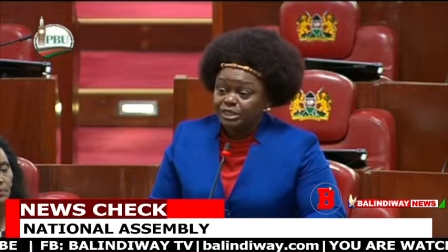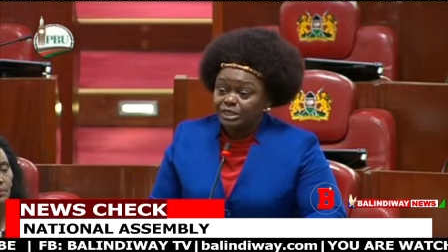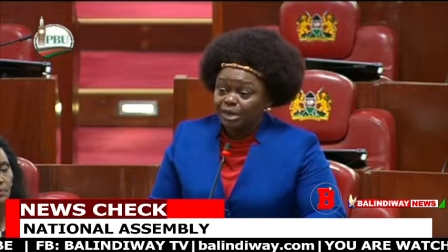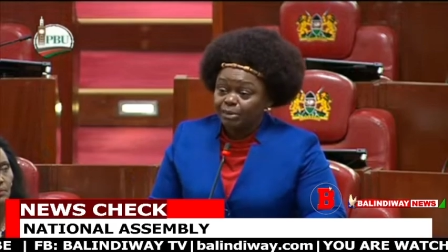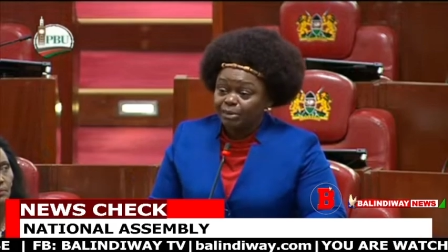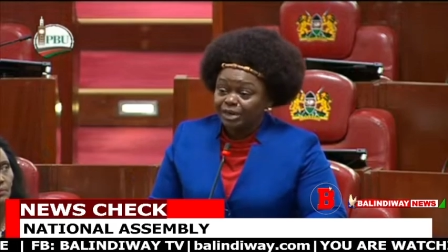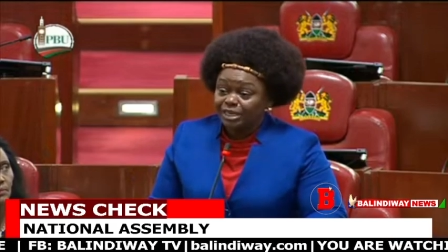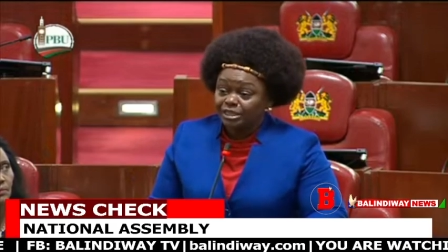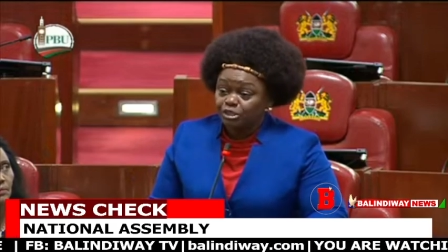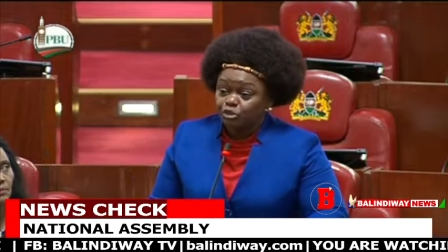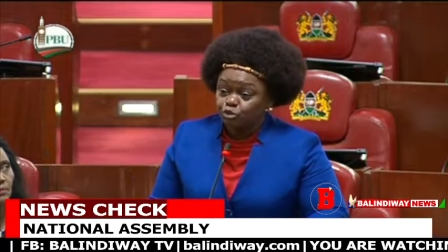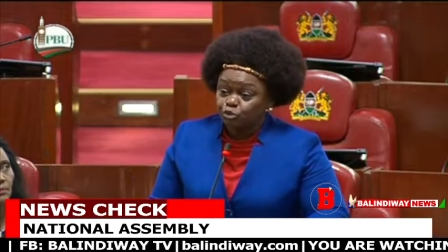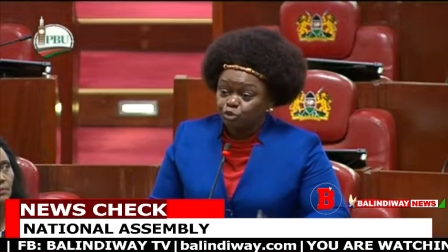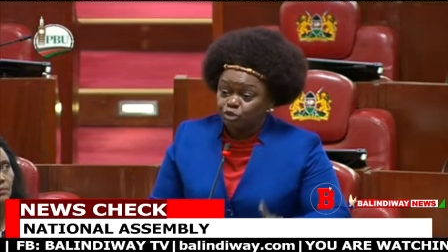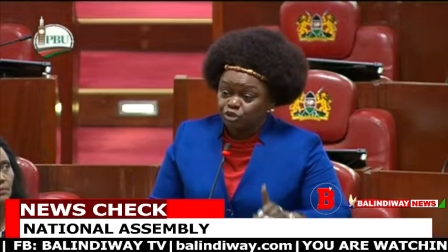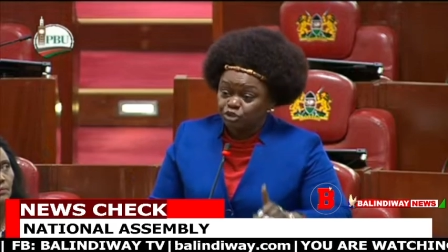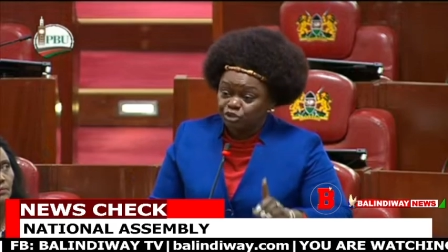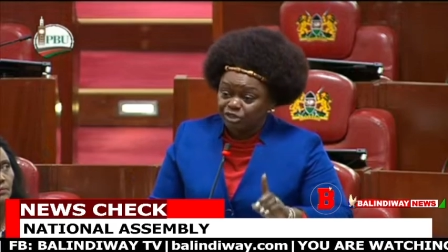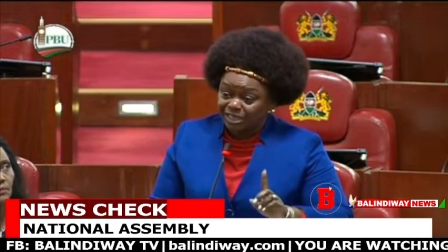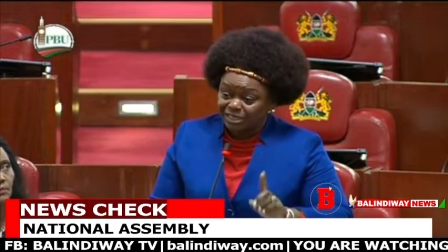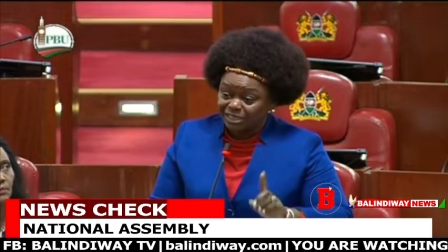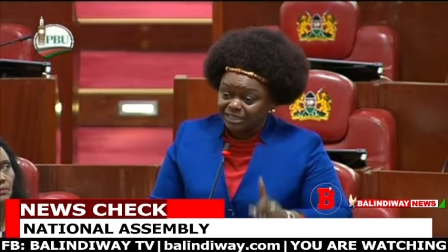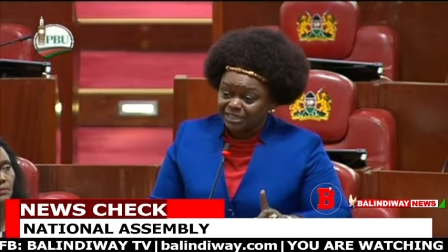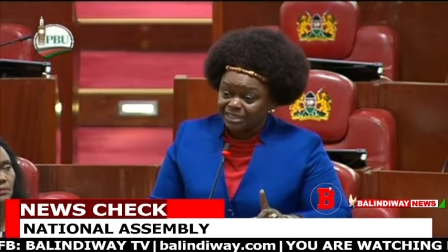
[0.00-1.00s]
which I want to
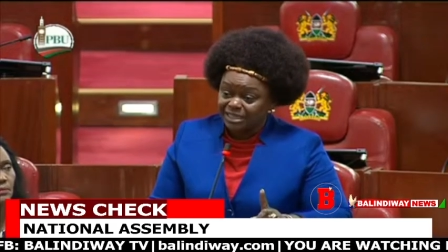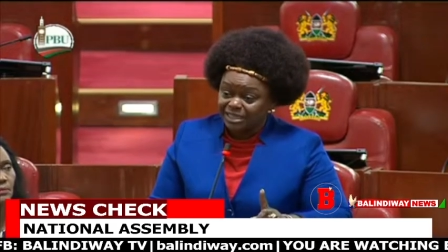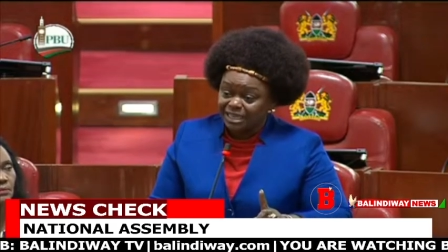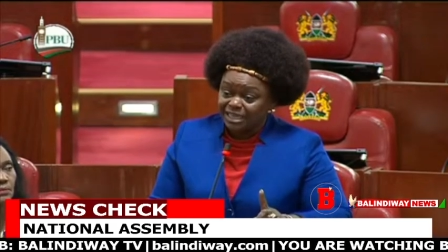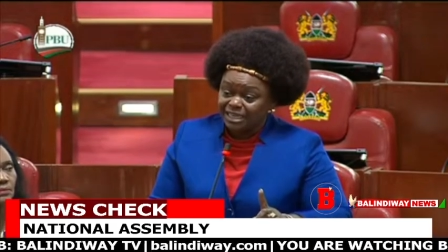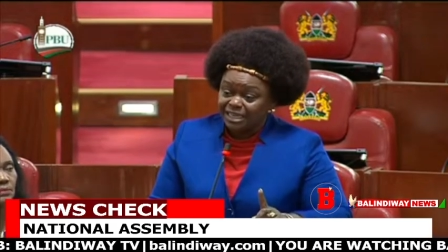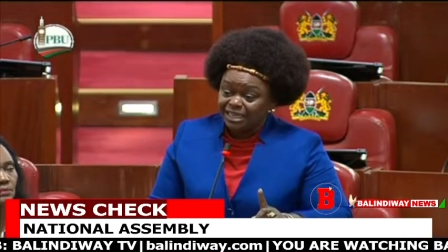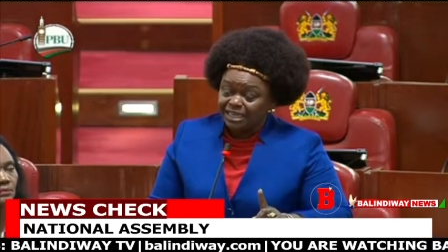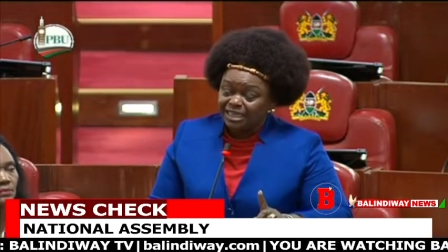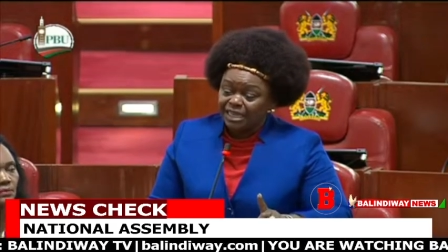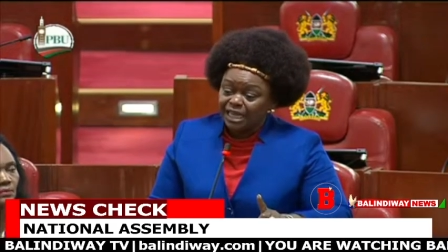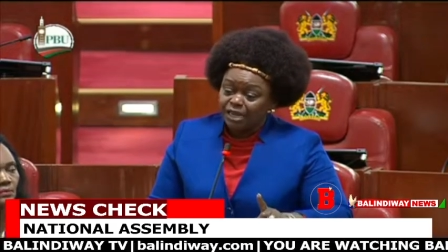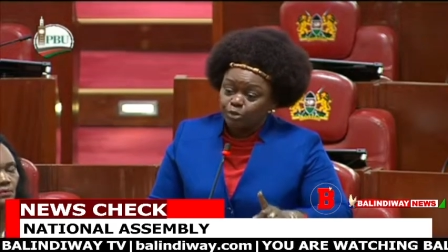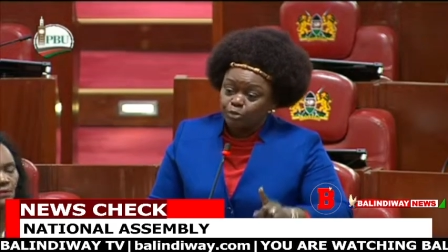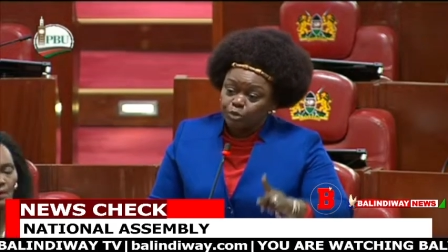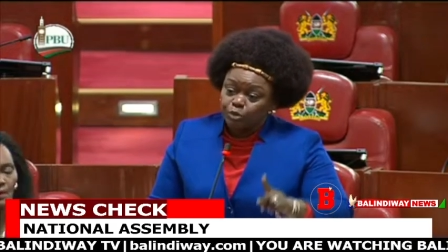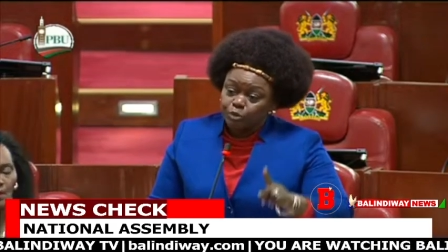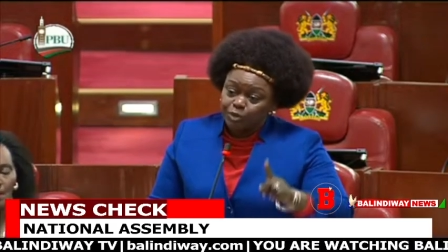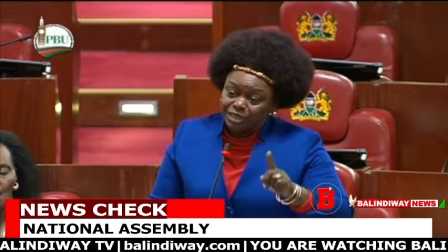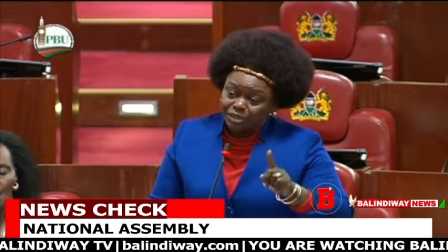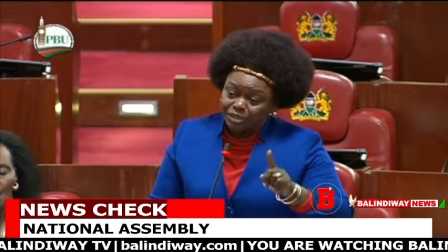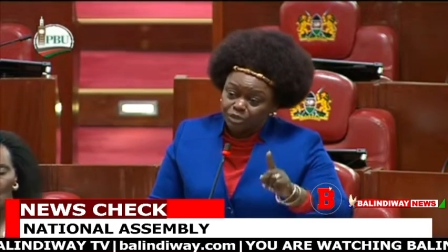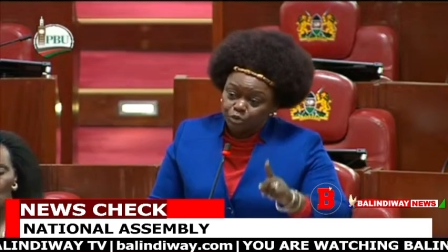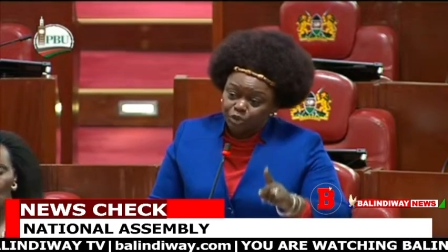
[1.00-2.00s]
stress, that
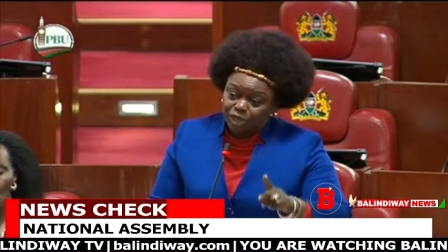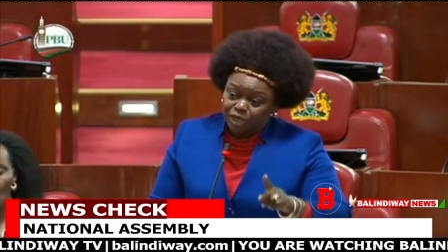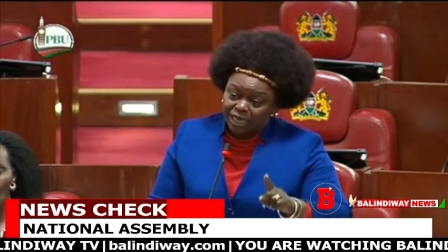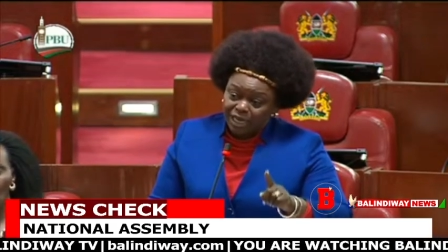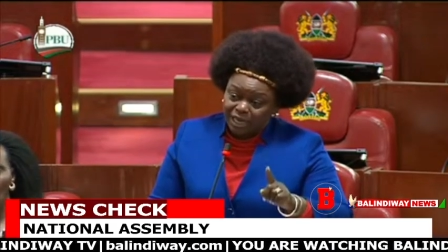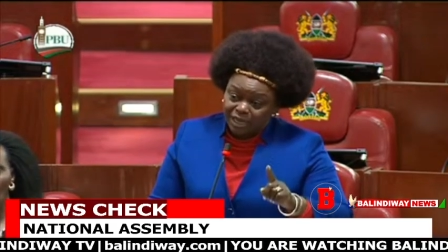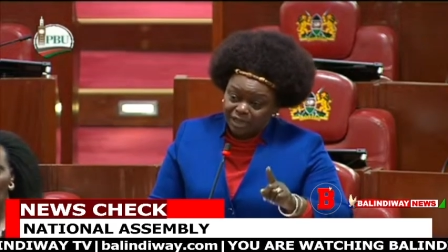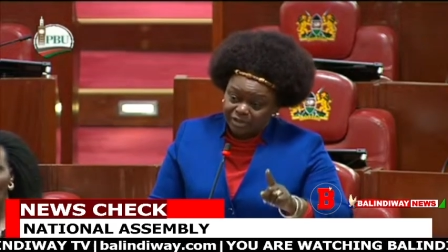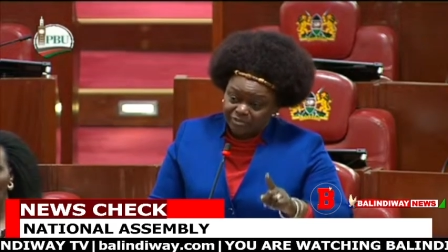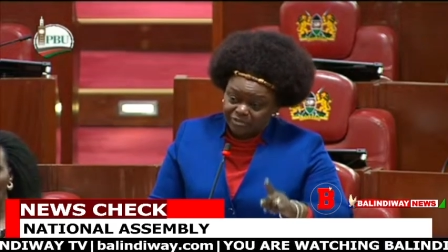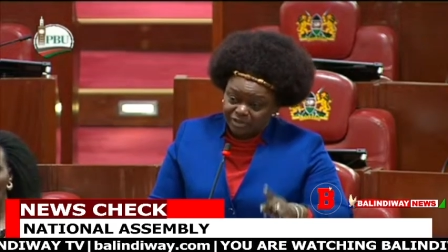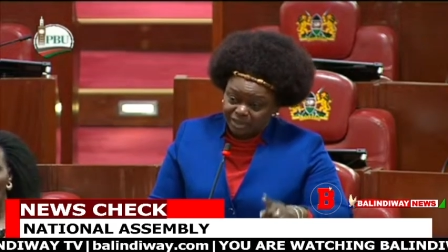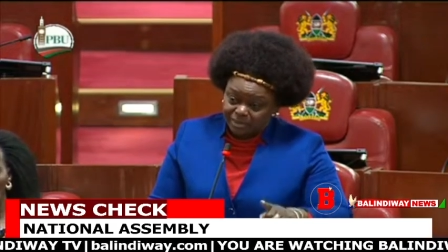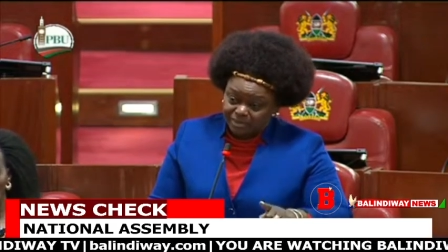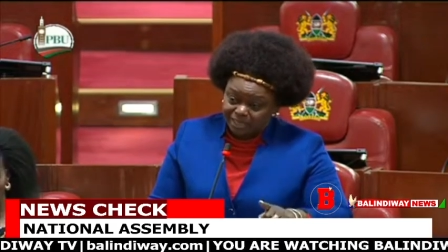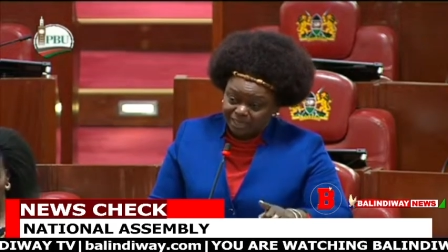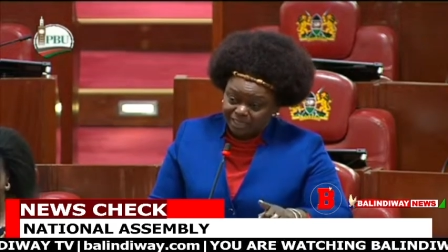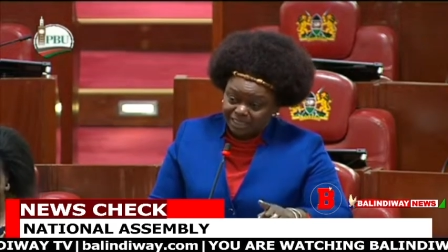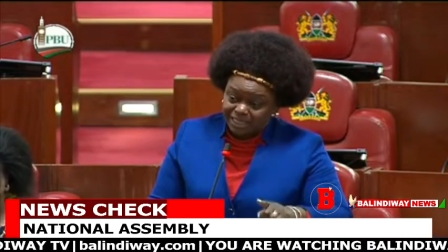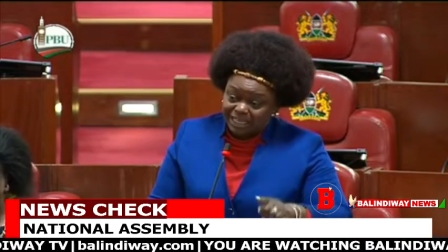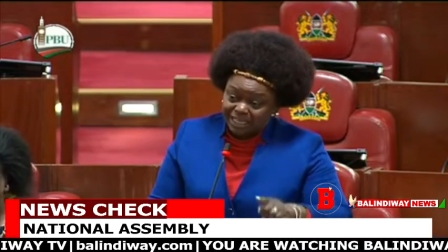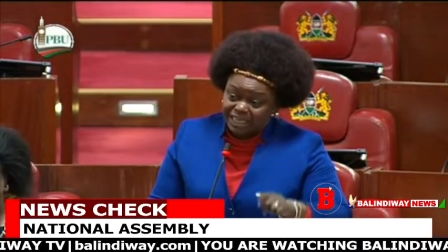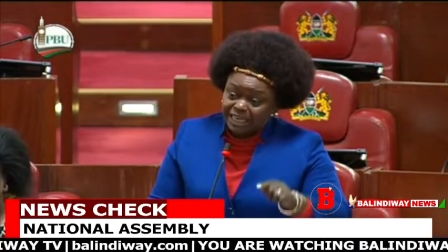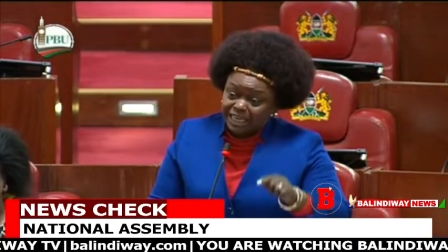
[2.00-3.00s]
we want to kill our
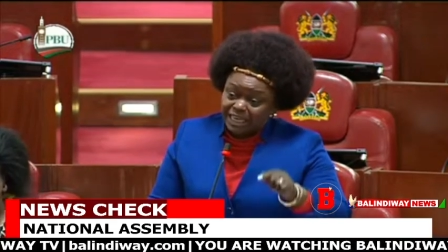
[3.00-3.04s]
farmers.